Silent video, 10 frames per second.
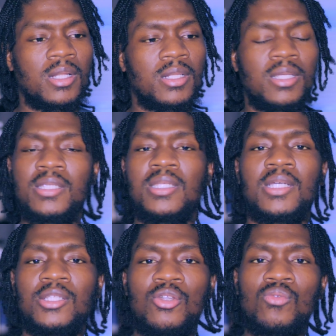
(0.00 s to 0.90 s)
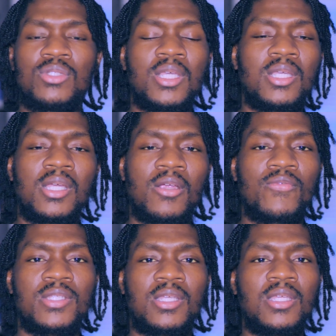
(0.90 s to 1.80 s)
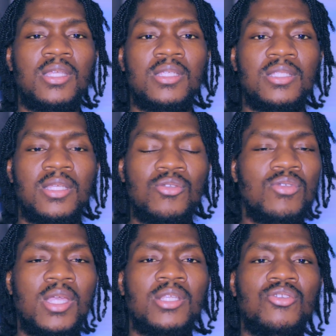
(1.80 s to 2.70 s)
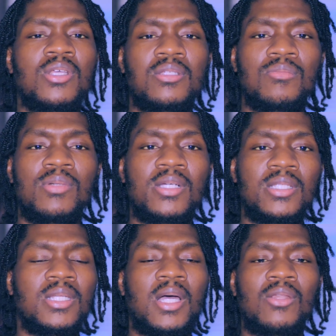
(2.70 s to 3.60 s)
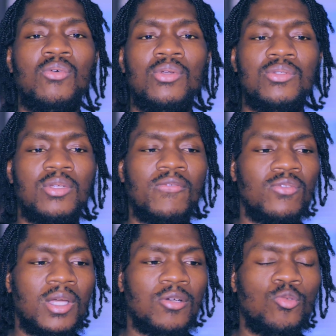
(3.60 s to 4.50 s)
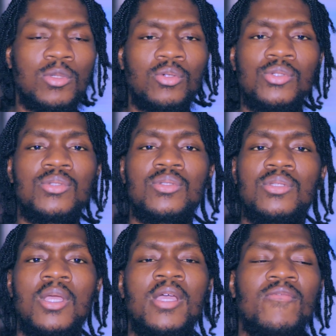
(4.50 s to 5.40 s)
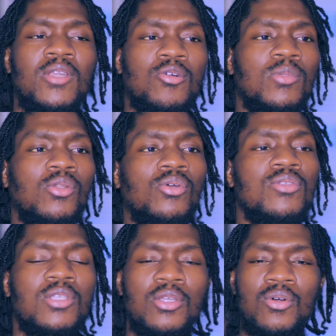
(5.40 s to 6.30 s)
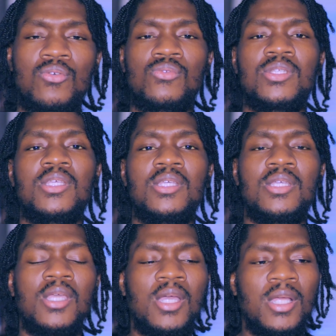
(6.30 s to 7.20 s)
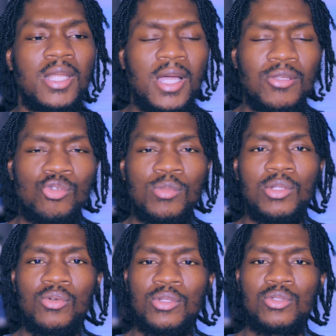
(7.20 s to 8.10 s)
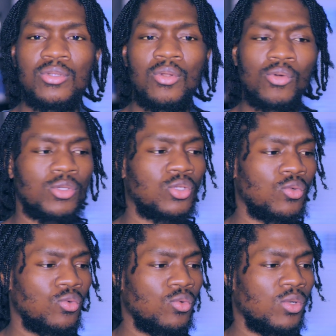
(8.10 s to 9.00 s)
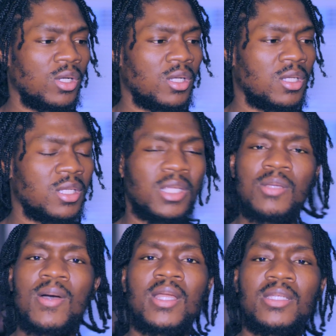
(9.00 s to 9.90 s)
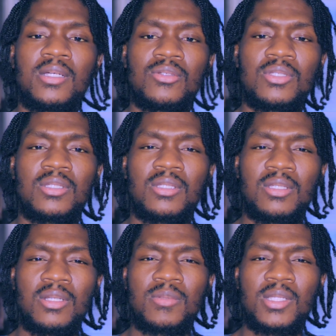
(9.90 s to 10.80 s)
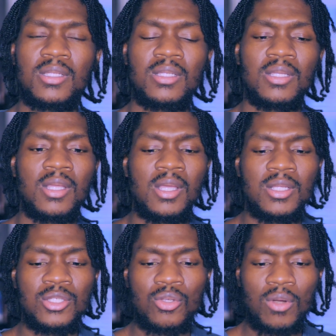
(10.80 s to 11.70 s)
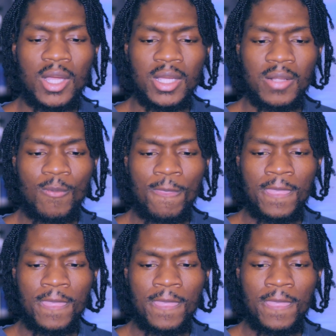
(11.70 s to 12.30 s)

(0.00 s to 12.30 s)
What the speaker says: this nigga don't take care of his kids, then you can't trust him, because he's not loyal to you. If you're not gonna be loyal to your own seed, then how you gonna be loyal to anybody else? You know what I'm saying? So, like,